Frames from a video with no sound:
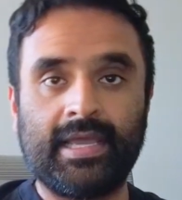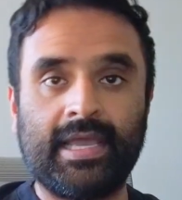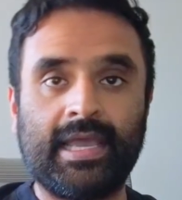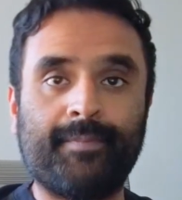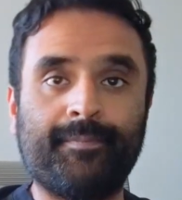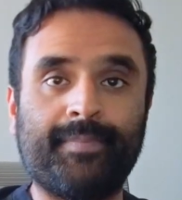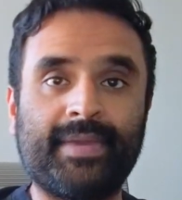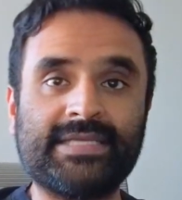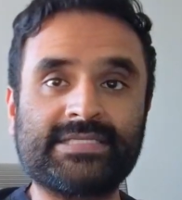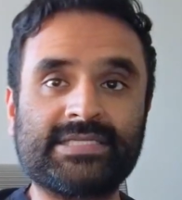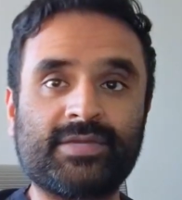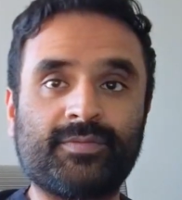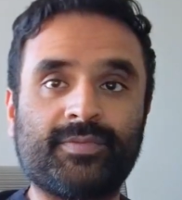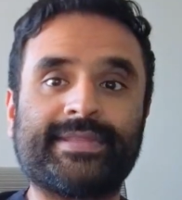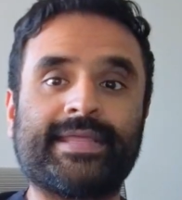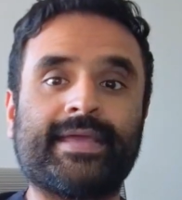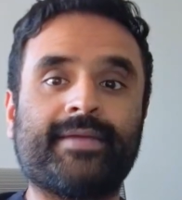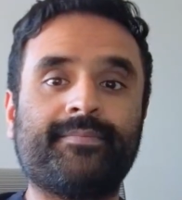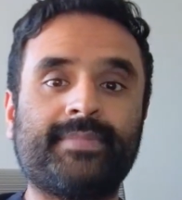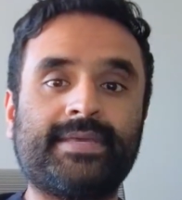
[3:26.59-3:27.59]
And basically what
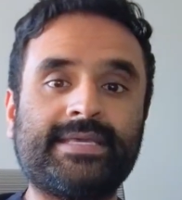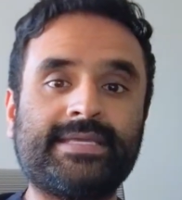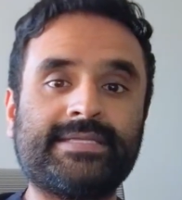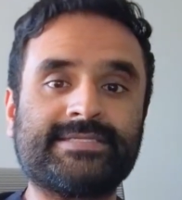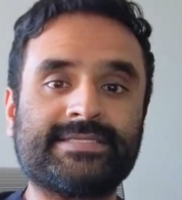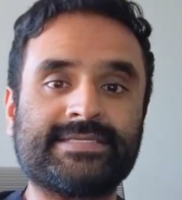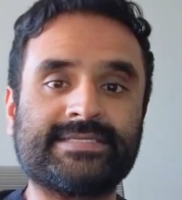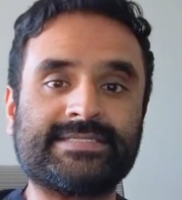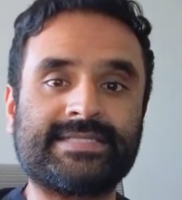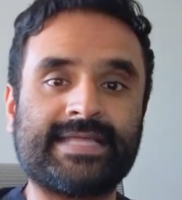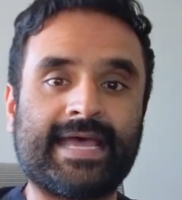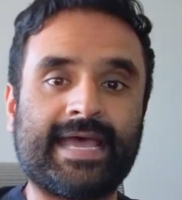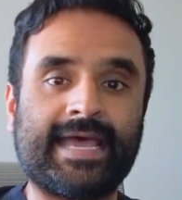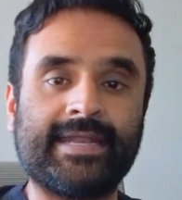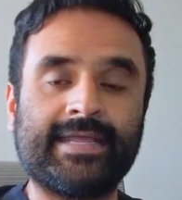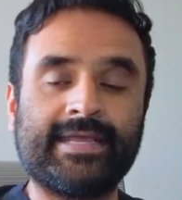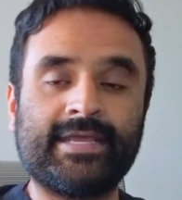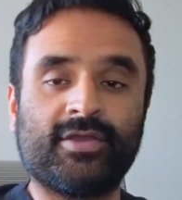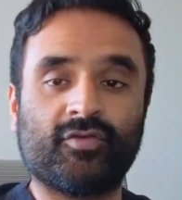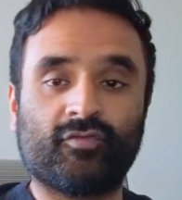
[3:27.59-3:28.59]
that means is that